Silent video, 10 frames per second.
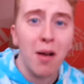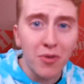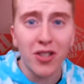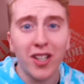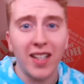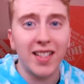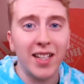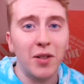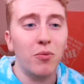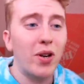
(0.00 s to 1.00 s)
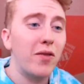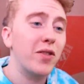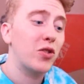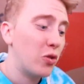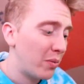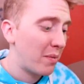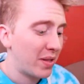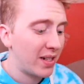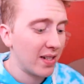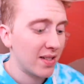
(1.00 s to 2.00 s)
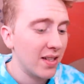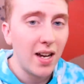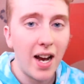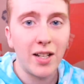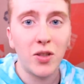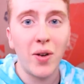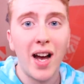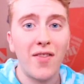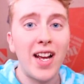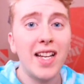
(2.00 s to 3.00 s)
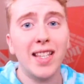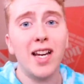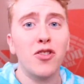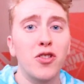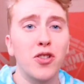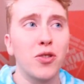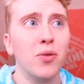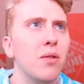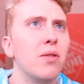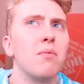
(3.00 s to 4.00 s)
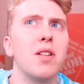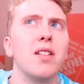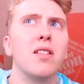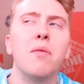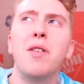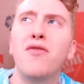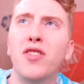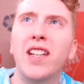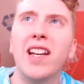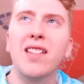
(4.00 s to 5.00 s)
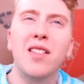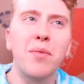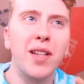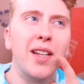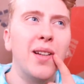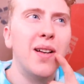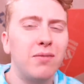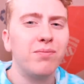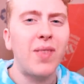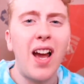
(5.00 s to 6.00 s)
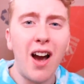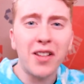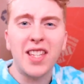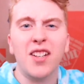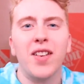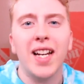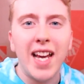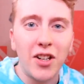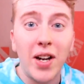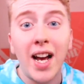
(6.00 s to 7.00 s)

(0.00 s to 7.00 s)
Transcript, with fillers: I'm just gonna take a break with Goomba because I don't have anything else to do. Wait a minute, am I forgetting something? I'll think of it later.